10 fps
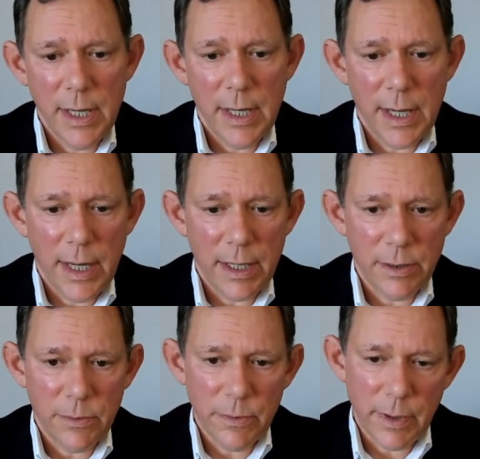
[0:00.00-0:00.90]

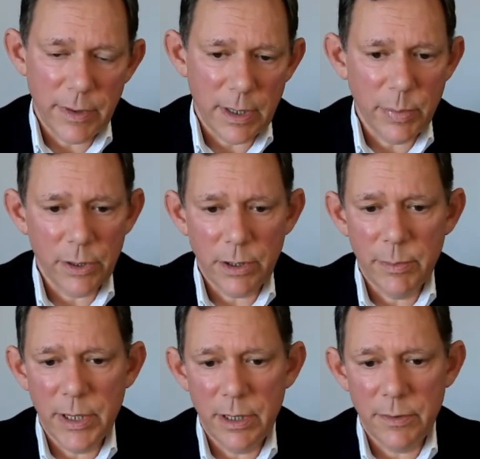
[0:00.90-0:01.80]
And I've got a blurb
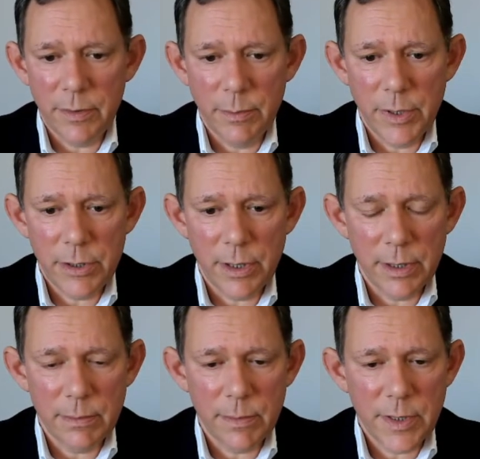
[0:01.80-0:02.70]
here from
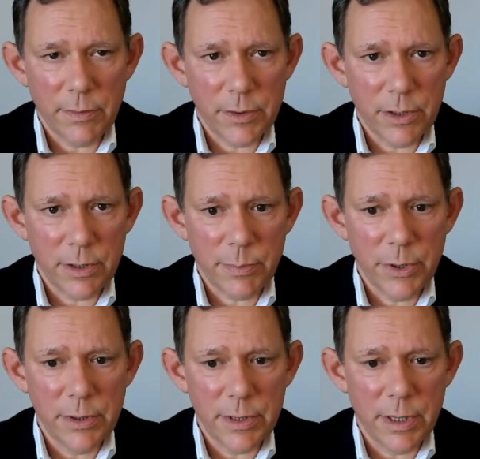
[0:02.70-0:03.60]
Michigan civil
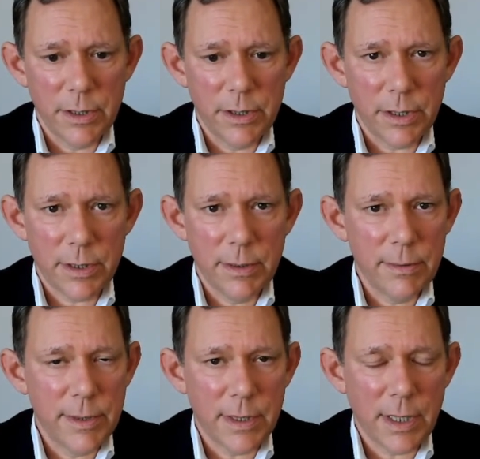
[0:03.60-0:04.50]
jurisprudence that just
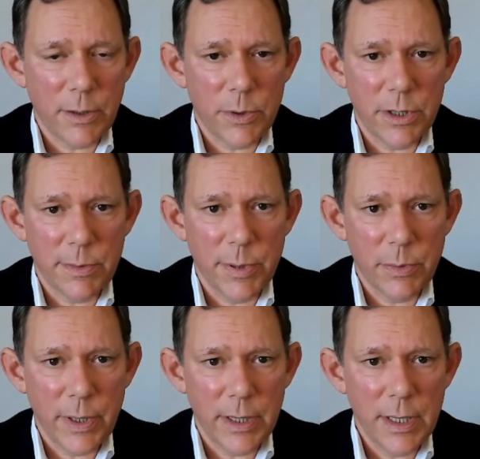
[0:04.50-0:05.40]
distinguishes
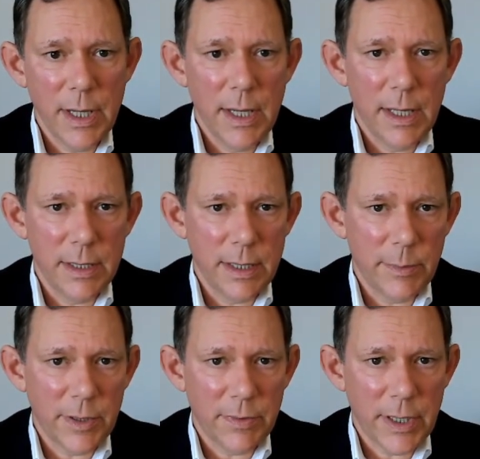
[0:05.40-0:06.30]
between
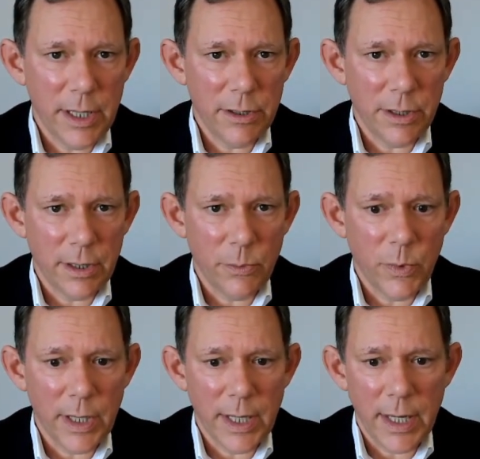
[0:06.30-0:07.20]
indemnification on the
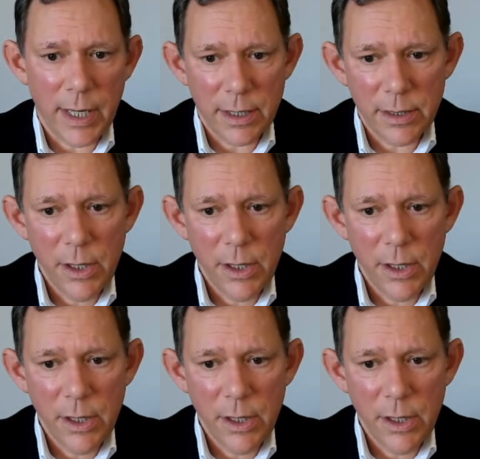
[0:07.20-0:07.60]
one hand,